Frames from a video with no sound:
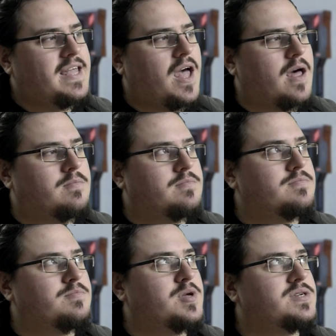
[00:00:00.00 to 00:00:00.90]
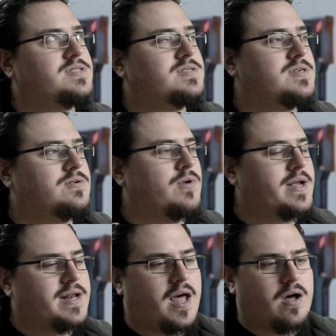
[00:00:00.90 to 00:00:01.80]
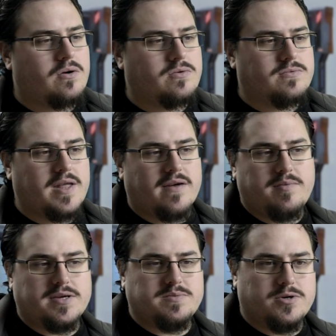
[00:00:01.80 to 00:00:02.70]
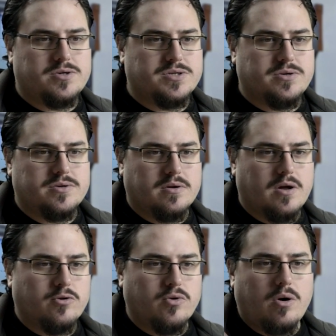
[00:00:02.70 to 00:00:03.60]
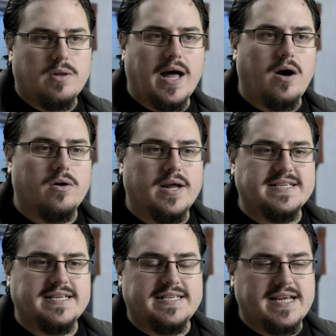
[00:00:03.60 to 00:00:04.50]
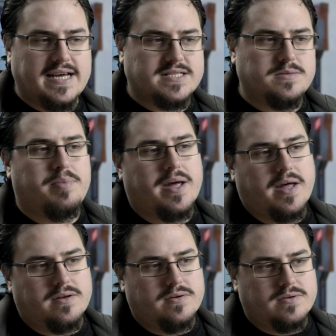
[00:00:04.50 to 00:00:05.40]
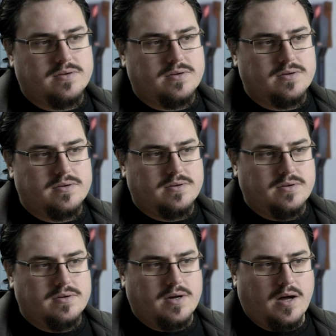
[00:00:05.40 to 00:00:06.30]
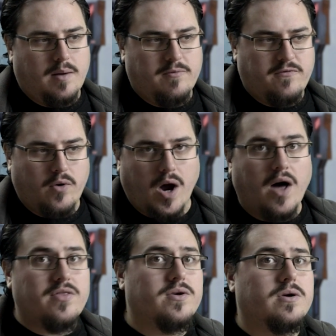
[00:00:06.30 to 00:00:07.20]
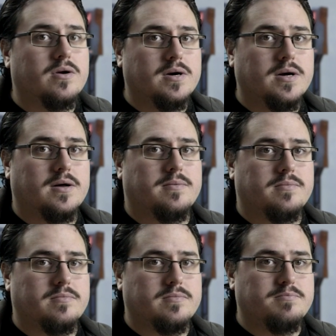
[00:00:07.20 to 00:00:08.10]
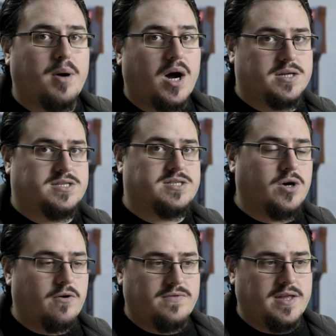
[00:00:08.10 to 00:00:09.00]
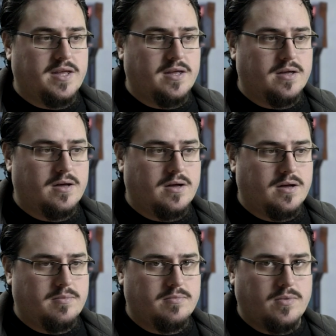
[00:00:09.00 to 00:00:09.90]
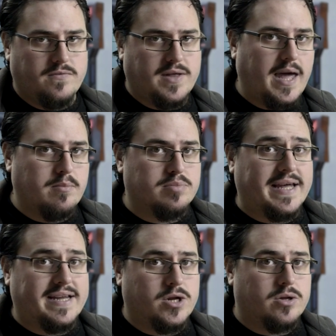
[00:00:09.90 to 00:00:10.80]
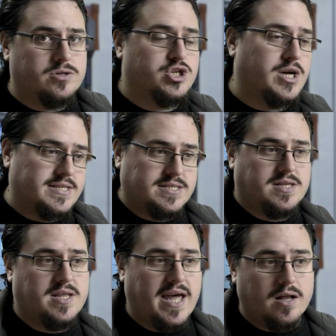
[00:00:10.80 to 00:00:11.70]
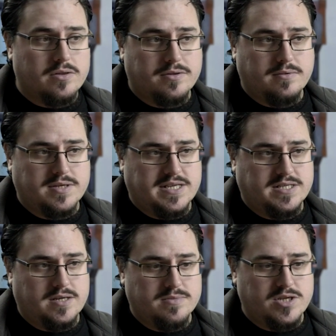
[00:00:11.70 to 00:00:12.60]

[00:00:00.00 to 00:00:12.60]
Yeah, because right now the FPS module is going to roll out as a test bed for other parts of the gameplay, not just the health system.